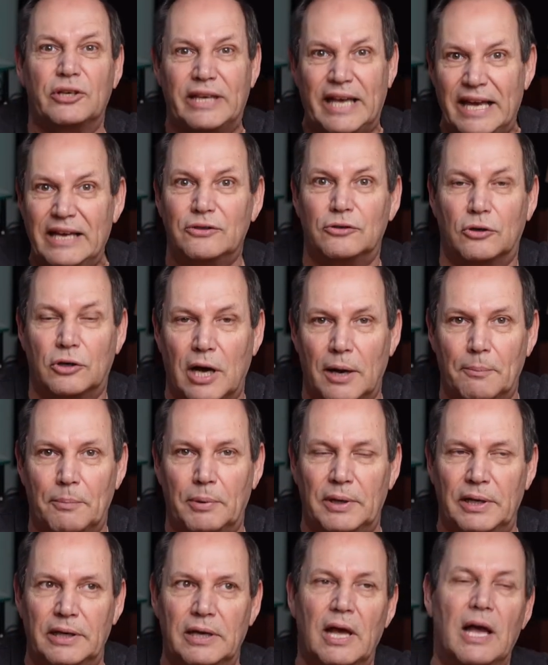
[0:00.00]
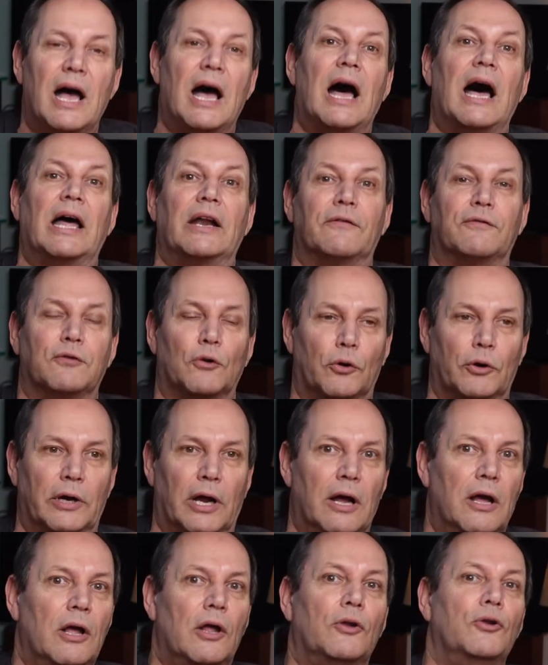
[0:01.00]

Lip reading: Candle Company out of Florida.